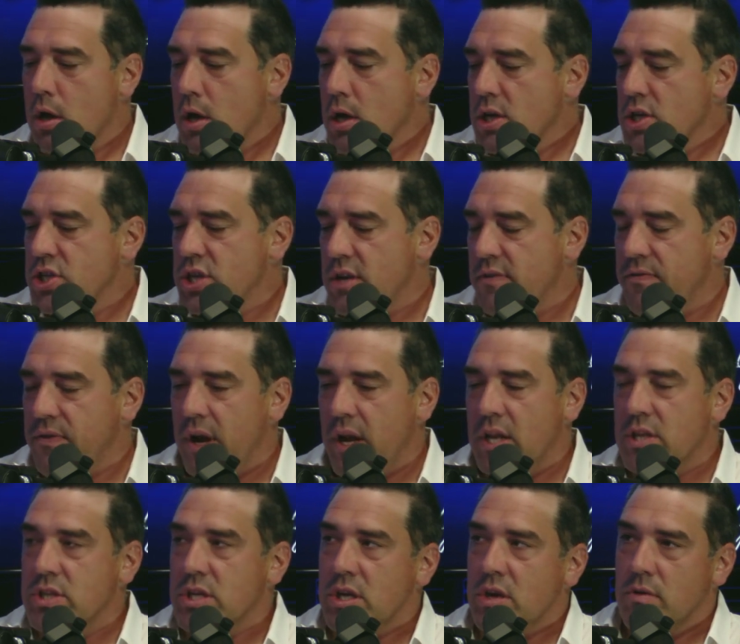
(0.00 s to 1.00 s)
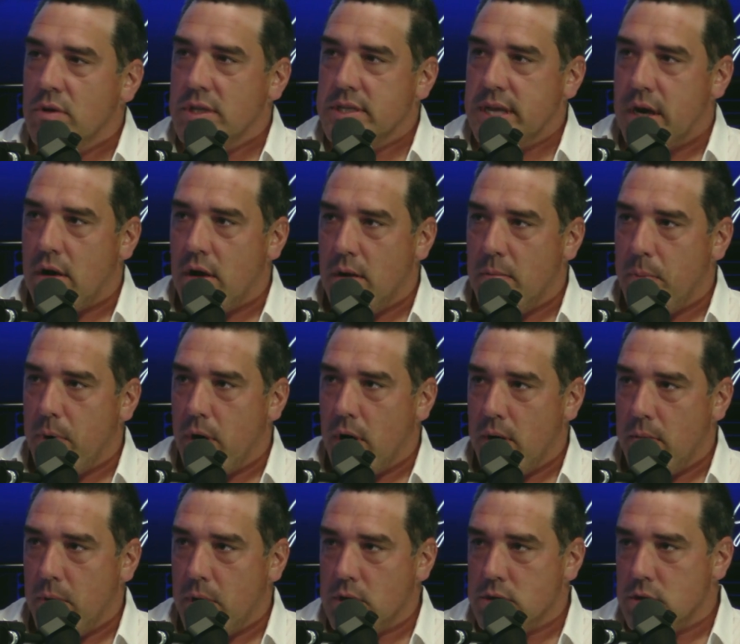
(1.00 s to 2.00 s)
Sinn Féin is a Unitarian
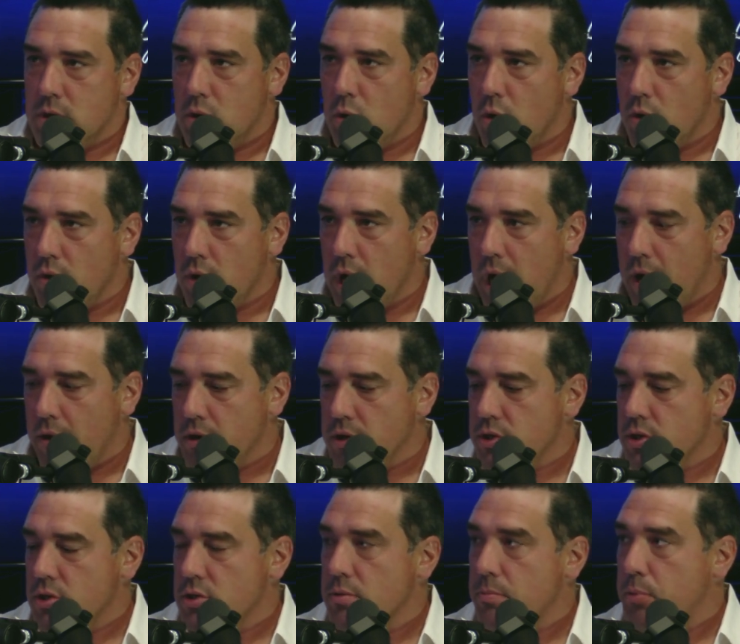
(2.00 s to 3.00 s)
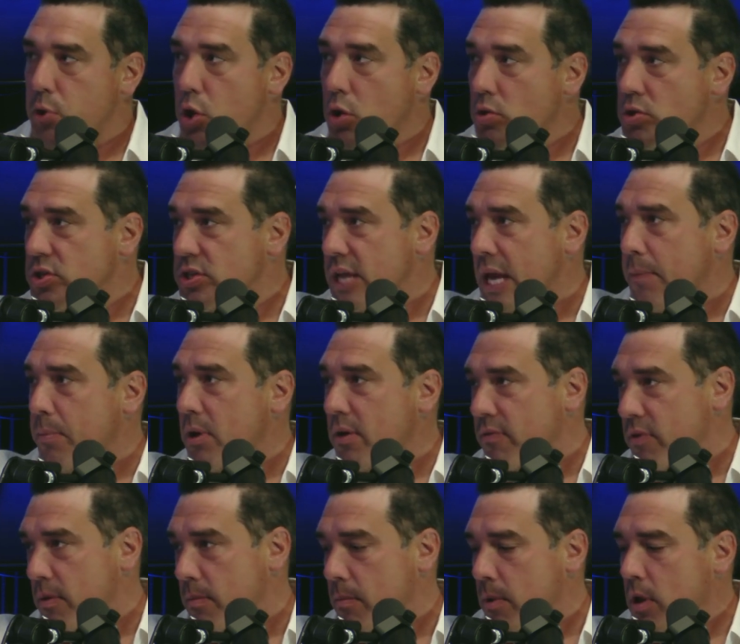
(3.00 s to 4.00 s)
party because the Northern Irish, there's a huge segment
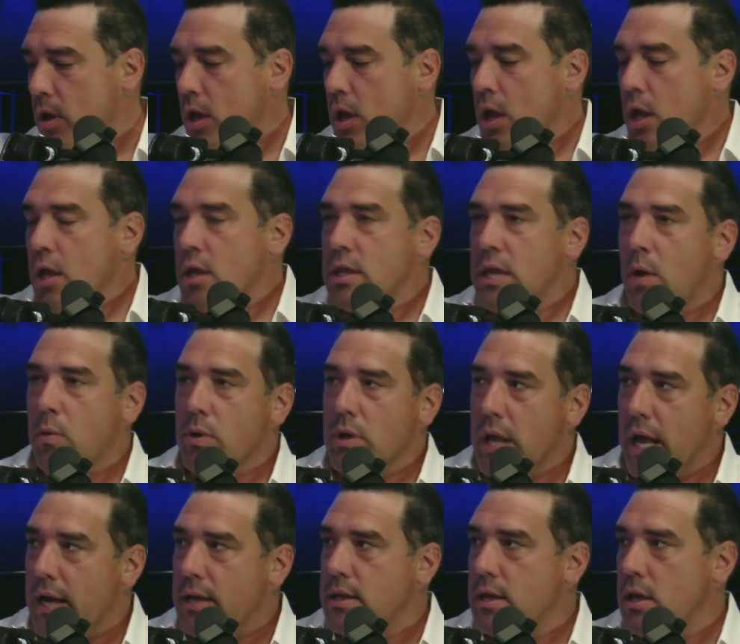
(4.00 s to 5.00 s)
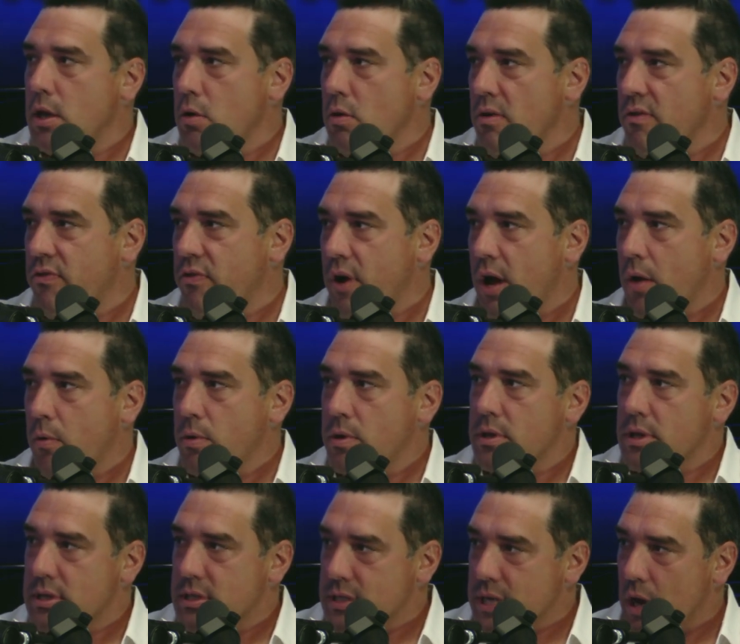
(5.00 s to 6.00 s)
of them that would like to unify with
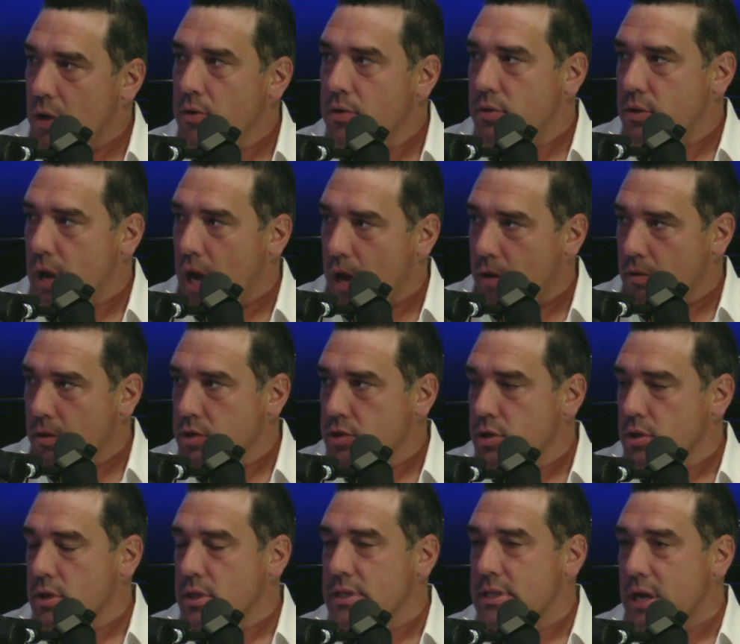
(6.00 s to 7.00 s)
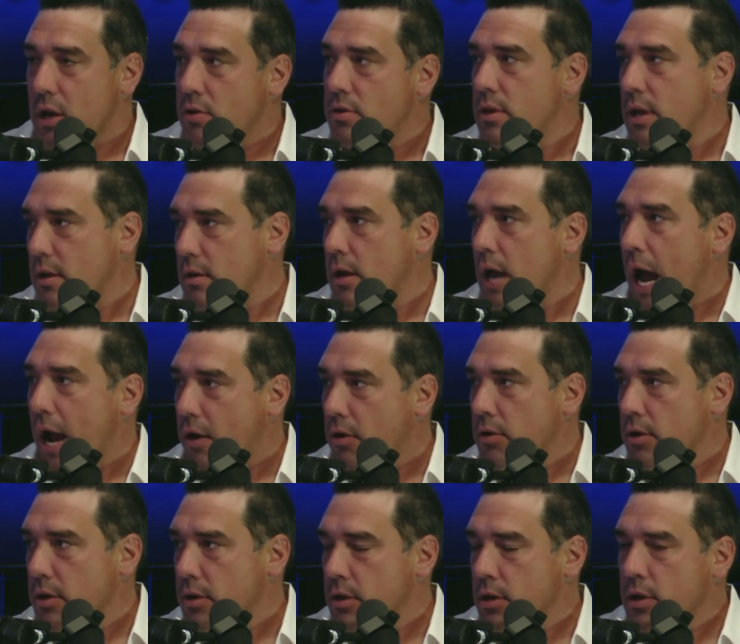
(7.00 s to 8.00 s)
the South Irish, the South, like
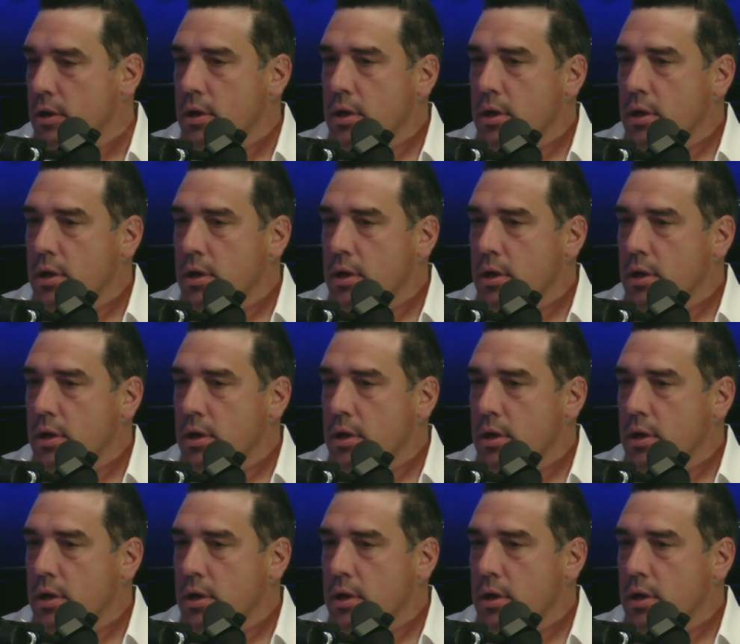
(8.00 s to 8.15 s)
Ireland.